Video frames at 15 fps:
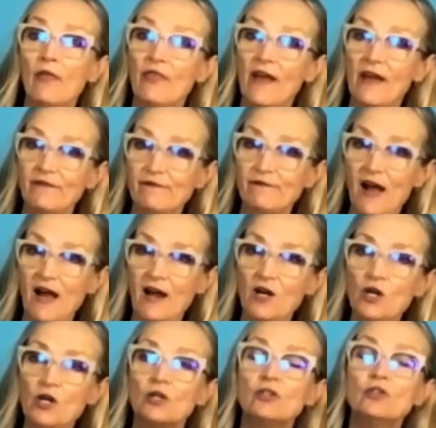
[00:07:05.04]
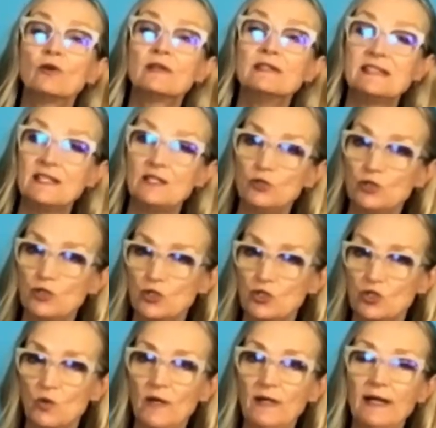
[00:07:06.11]
out that far, you continue to
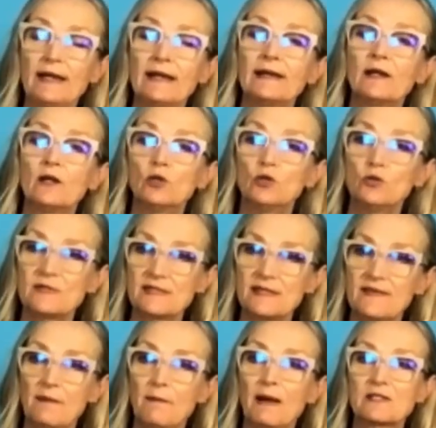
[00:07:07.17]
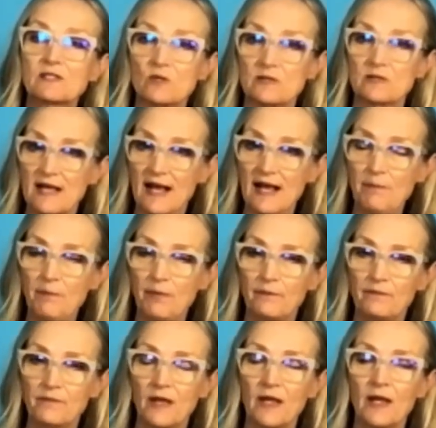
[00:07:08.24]
do it and it'll loosen the muscles up.
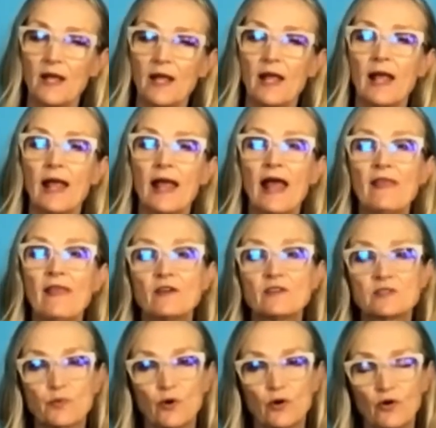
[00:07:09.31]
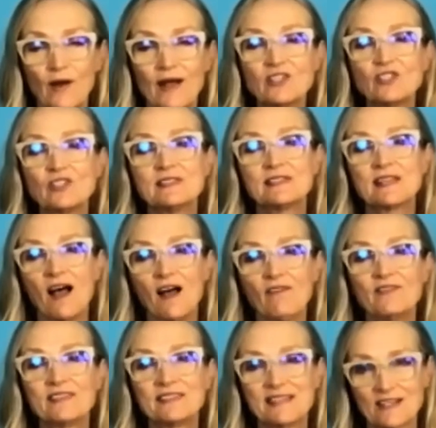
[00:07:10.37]
And there's progressions
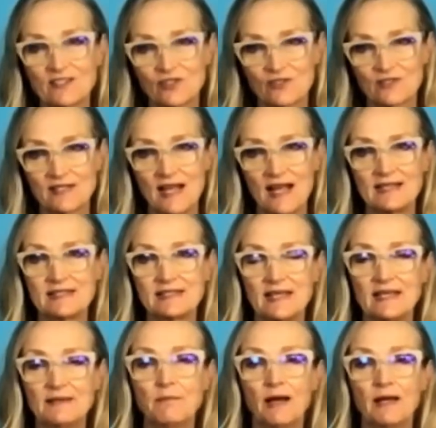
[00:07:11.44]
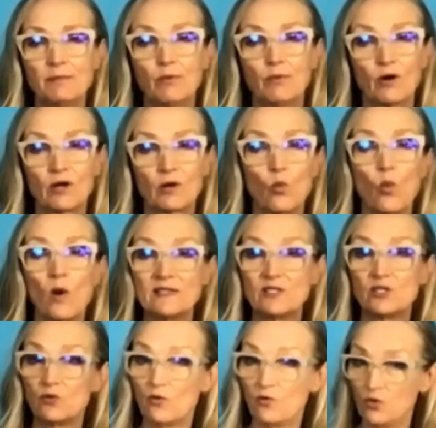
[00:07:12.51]
of this exercise in my book
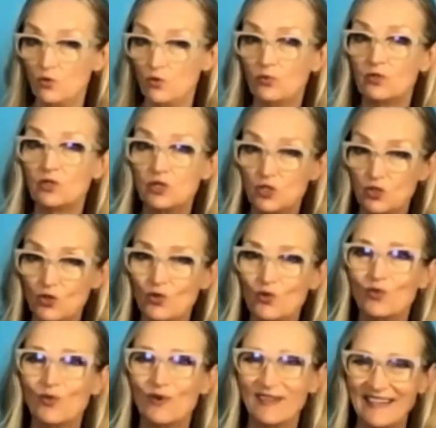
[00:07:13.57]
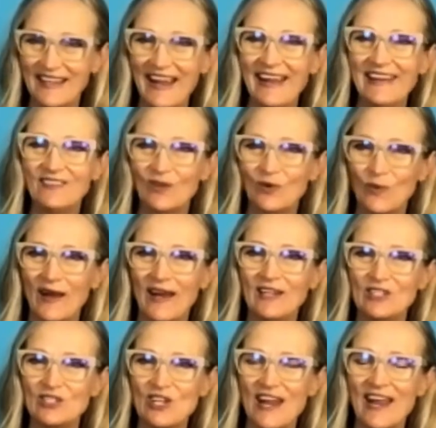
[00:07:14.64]
once you do gain the
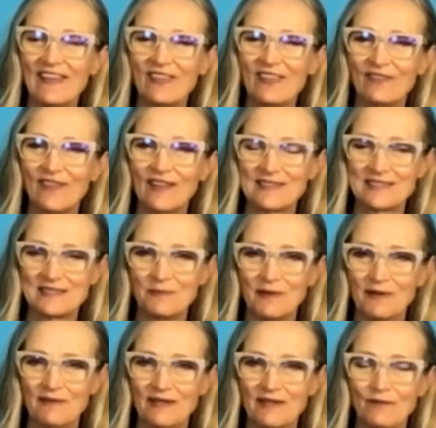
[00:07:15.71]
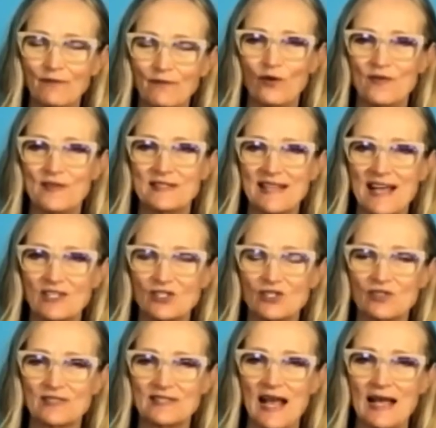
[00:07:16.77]
range and the flexibility for this
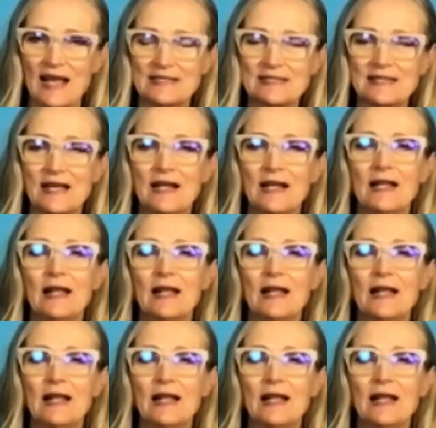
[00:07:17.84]
exercise.